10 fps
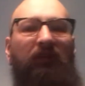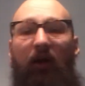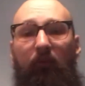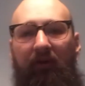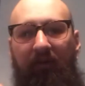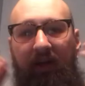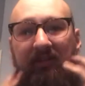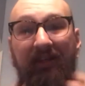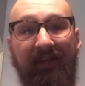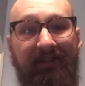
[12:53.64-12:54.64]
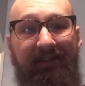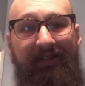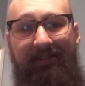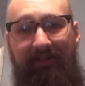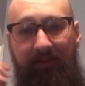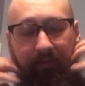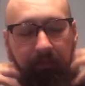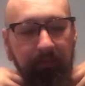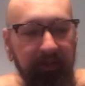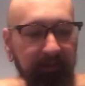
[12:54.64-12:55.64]
would advise against this,
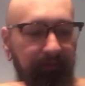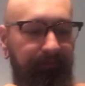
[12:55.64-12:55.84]
but